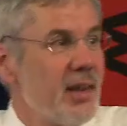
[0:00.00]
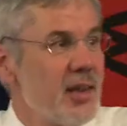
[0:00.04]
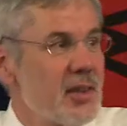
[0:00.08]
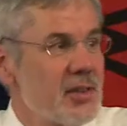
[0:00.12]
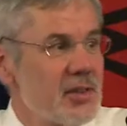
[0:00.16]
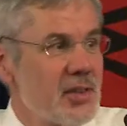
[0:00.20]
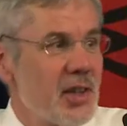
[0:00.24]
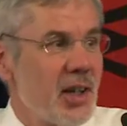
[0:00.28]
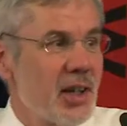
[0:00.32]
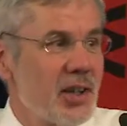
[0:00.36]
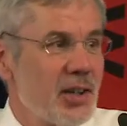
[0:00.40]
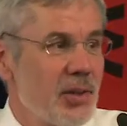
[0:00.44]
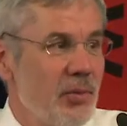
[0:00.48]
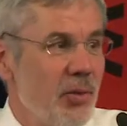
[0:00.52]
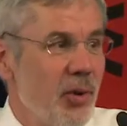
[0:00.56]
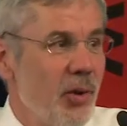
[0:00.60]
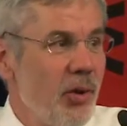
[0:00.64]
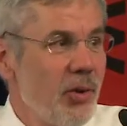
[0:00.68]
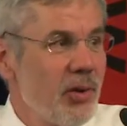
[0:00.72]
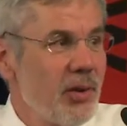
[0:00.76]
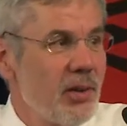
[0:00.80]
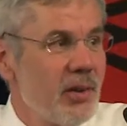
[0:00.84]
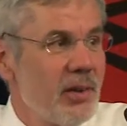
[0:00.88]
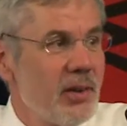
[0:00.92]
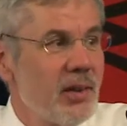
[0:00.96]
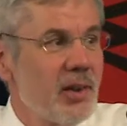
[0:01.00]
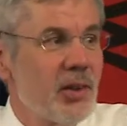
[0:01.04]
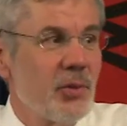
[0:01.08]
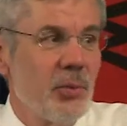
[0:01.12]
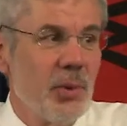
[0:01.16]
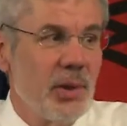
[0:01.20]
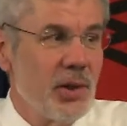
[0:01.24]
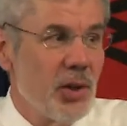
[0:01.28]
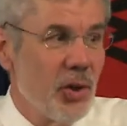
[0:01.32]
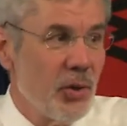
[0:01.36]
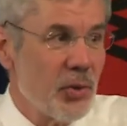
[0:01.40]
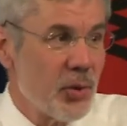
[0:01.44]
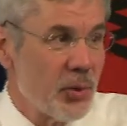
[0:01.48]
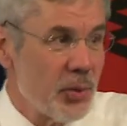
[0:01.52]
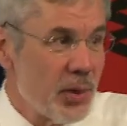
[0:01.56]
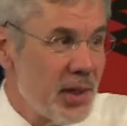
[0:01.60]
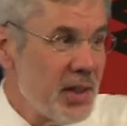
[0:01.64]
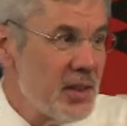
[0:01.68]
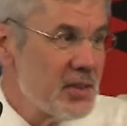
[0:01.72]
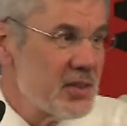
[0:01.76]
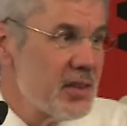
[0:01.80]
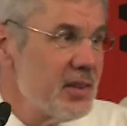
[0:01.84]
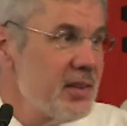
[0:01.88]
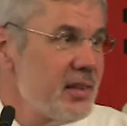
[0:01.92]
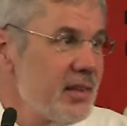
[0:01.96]
Second of all, we know the
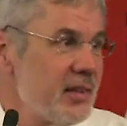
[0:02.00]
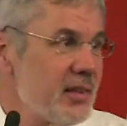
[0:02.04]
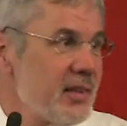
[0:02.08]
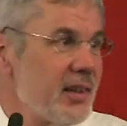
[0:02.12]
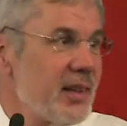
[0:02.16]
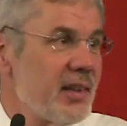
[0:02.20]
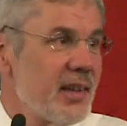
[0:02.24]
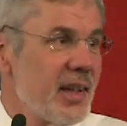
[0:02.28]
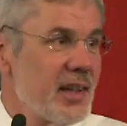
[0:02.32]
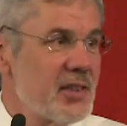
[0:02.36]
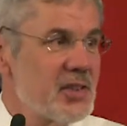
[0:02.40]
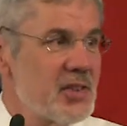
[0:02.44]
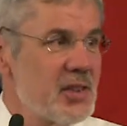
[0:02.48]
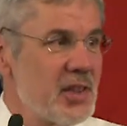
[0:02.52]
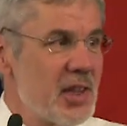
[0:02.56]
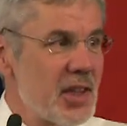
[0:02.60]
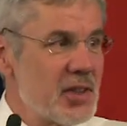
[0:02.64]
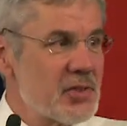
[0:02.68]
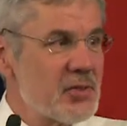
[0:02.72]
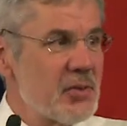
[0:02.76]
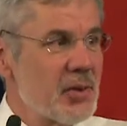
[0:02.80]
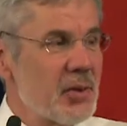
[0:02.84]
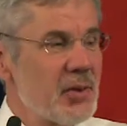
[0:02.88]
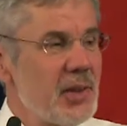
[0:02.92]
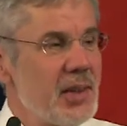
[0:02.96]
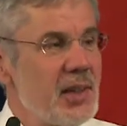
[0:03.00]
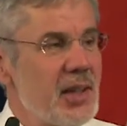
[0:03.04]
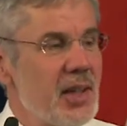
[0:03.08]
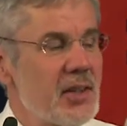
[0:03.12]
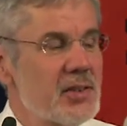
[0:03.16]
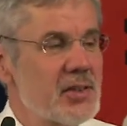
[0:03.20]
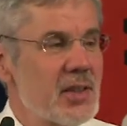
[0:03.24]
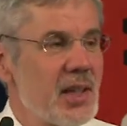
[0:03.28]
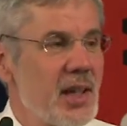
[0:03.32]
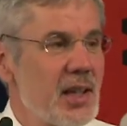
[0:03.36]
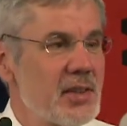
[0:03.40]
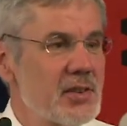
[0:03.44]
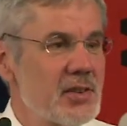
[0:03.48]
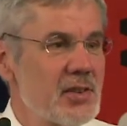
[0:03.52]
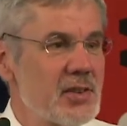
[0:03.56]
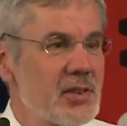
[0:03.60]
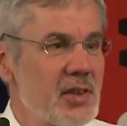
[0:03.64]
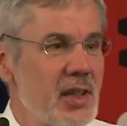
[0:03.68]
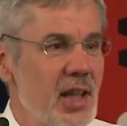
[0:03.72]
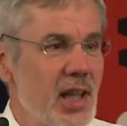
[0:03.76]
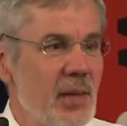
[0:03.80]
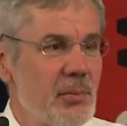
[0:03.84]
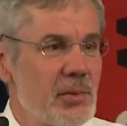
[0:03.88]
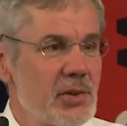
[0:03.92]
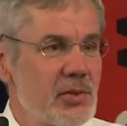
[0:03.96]
reason, and that's the extra greenhouse gases
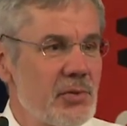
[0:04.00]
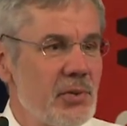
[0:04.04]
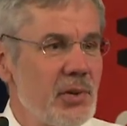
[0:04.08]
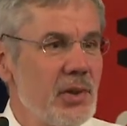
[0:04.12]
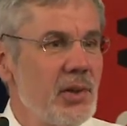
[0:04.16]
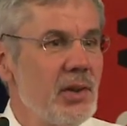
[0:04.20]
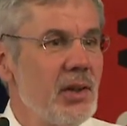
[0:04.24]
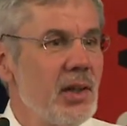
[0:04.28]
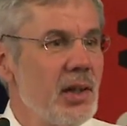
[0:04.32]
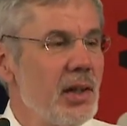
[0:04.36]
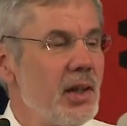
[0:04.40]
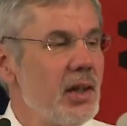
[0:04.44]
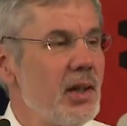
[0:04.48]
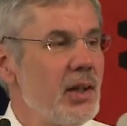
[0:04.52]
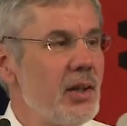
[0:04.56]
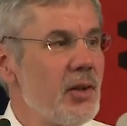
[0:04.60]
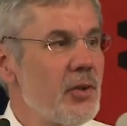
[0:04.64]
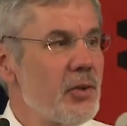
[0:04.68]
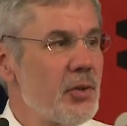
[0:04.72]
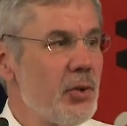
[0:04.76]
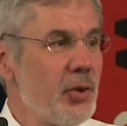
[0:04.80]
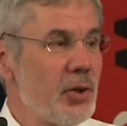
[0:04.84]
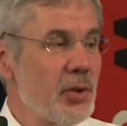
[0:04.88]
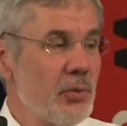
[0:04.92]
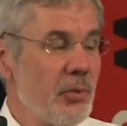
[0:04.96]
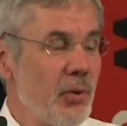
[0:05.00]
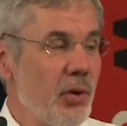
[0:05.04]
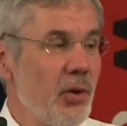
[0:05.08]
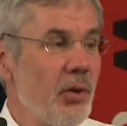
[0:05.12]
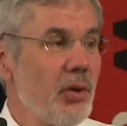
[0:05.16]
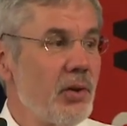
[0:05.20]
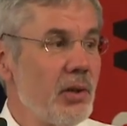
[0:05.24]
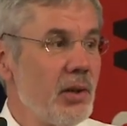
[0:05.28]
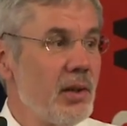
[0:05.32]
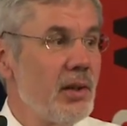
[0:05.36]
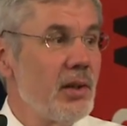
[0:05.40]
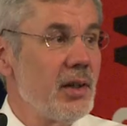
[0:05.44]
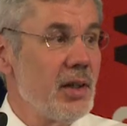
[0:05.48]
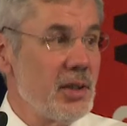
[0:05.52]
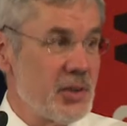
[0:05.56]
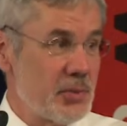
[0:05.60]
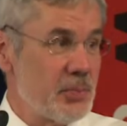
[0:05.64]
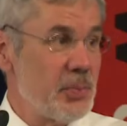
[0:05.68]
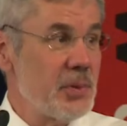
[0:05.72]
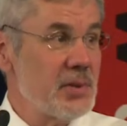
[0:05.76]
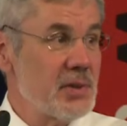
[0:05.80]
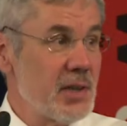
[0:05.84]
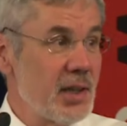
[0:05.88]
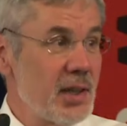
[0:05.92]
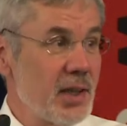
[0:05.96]
in the atmosphere. Third of all, it's
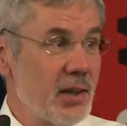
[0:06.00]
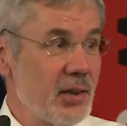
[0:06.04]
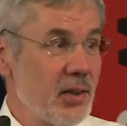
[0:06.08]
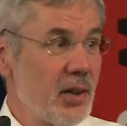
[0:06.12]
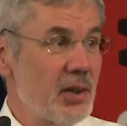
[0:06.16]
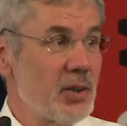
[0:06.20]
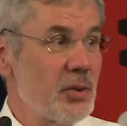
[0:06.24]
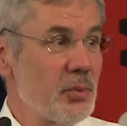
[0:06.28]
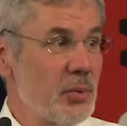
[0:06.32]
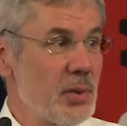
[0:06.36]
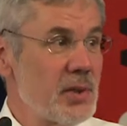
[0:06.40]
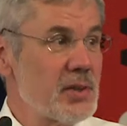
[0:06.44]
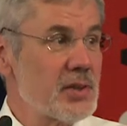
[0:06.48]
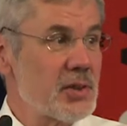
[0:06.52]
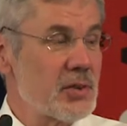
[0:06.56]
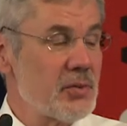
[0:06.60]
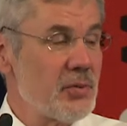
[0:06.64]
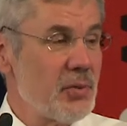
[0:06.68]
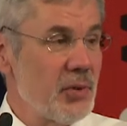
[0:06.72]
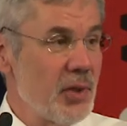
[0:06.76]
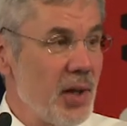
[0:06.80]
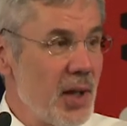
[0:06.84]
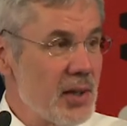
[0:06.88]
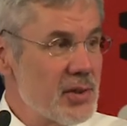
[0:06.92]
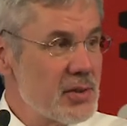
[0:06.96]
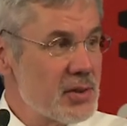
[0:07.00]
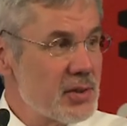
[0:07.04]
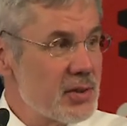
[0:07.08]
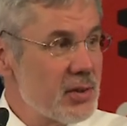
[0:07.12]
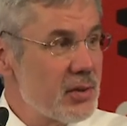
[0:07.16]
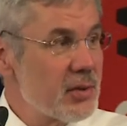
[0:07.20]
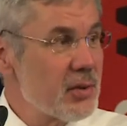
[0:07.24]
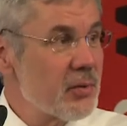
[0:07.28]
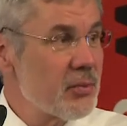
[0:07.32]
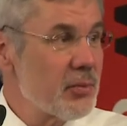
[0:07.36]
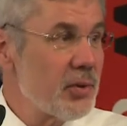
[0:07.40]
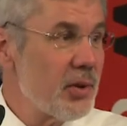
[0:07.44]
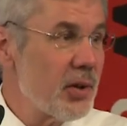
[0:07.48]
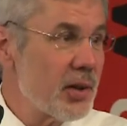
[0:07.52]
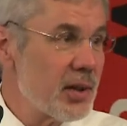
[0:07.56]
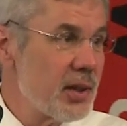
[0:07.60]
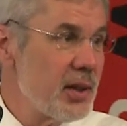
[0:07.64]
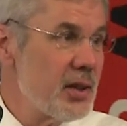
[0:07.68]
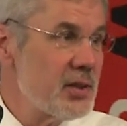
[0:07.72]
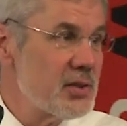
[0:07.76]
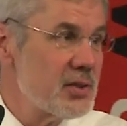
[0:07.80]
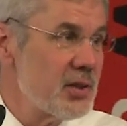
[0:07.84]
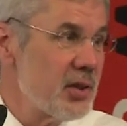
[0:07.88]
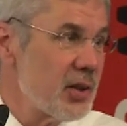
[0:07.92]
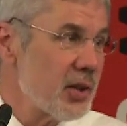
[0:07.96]
presenting a lot of risks for us, for our
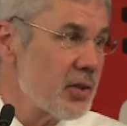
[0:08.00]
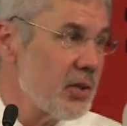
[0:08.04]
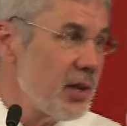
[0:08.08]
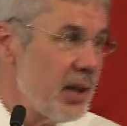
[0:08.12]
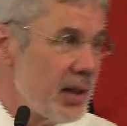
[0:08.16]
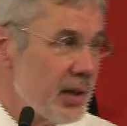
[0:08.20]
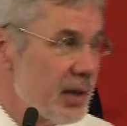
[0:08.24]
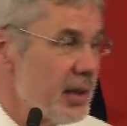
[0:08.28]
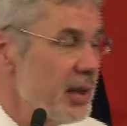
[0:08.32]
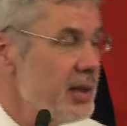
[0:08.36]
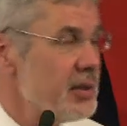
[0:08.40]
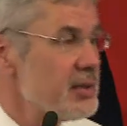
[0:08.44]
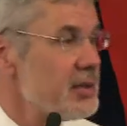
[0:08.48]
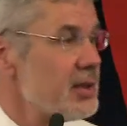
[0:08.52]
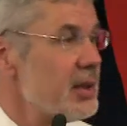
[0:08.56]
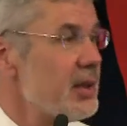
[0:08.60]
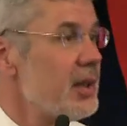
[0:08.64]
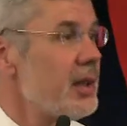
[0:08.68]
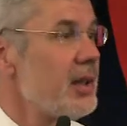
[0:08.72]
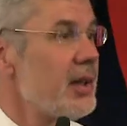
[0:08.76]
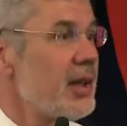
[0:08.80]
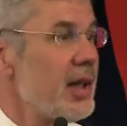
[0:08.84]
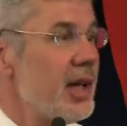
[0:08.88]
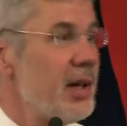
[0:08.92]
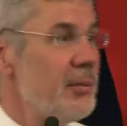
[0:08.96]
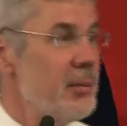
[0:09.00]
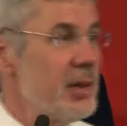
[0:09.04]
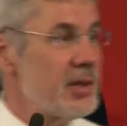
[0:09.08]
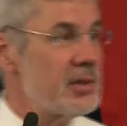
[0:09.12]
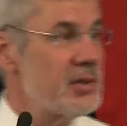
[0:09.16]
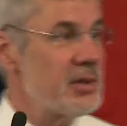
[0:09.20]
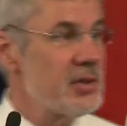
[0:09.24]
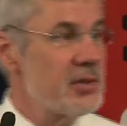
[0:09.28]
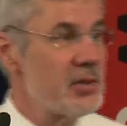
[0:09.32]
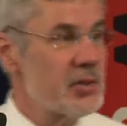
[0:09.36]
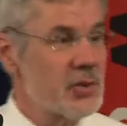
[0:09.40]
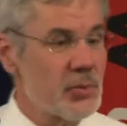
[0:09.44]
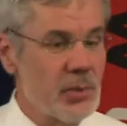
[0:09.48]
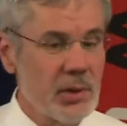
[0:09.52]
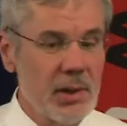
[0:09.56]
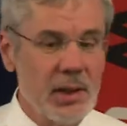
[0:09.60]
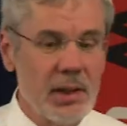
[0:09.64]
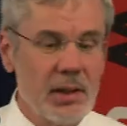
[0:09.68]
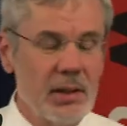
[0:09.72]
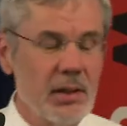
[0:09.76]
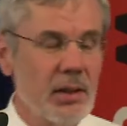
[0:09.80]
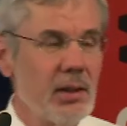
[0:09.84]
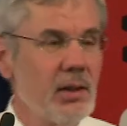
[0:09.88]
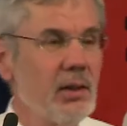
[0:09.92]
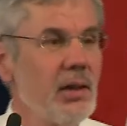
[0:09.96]
kids and our grandkids. That message is
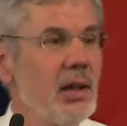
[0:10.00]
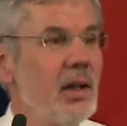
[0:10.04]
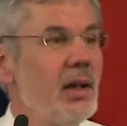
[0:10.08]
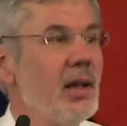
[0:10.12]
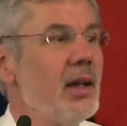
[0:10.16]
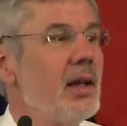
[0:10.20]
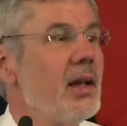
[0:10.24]
really clear.